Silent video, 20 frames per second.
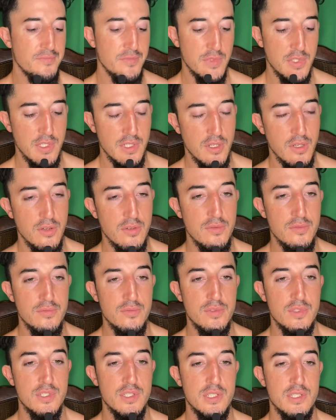you know,
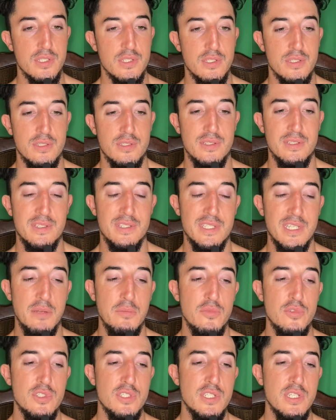just same
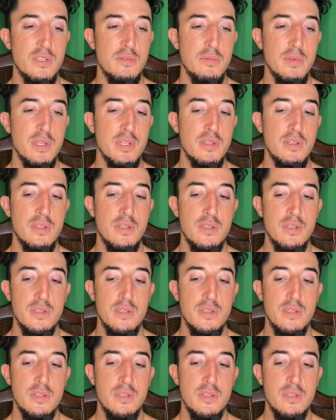old shit, man.